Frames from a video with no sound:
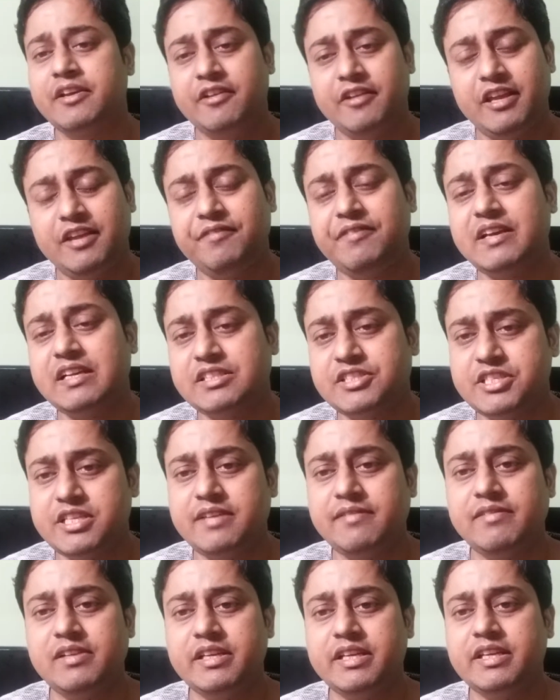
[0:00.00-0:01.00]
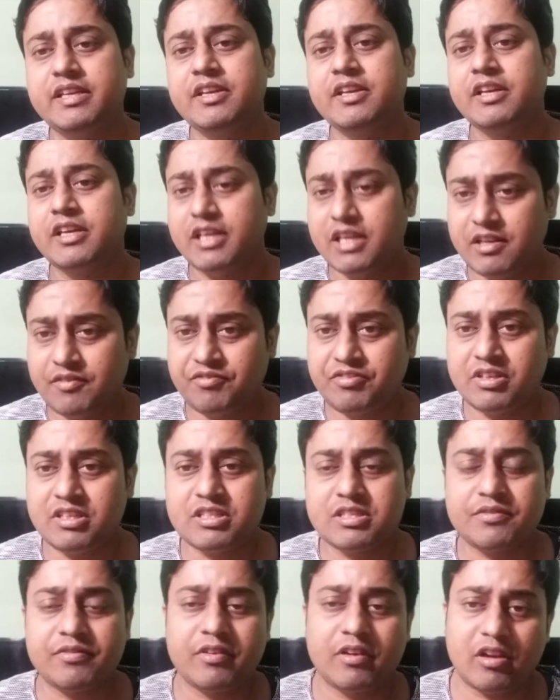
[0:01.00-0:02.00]
effectively in
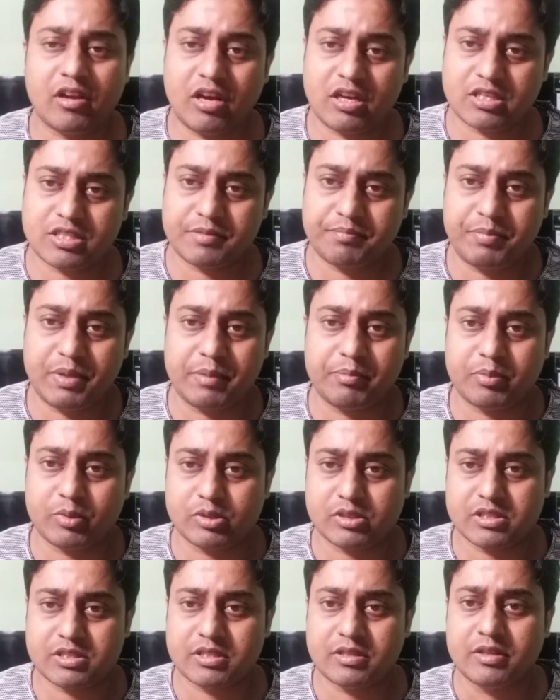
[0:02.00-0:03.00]
front of a lot of people.